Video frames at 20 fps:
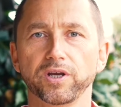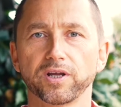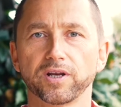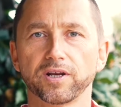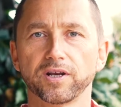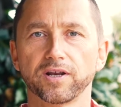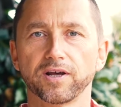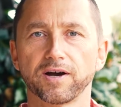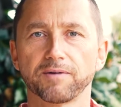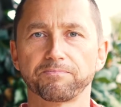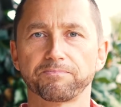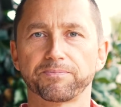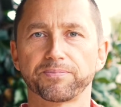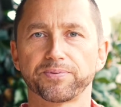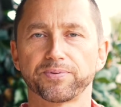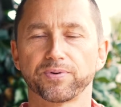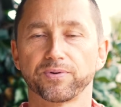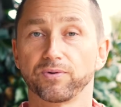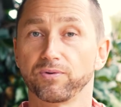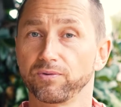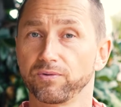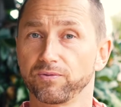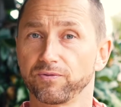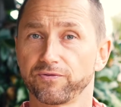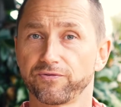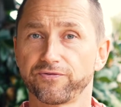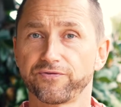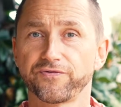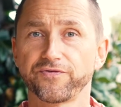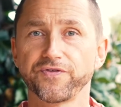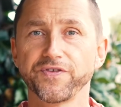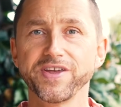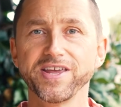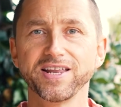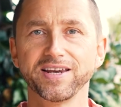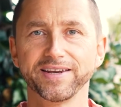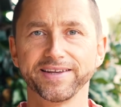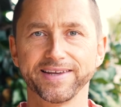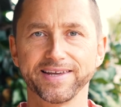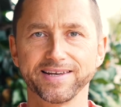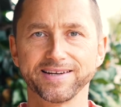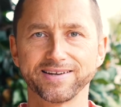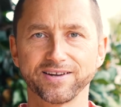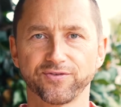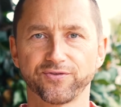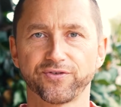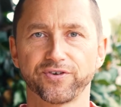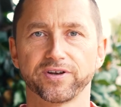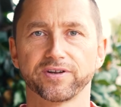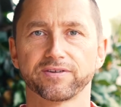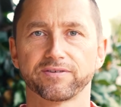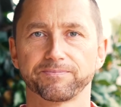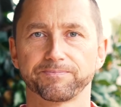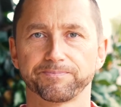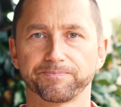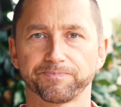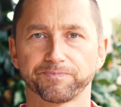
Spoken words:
end up feeling different,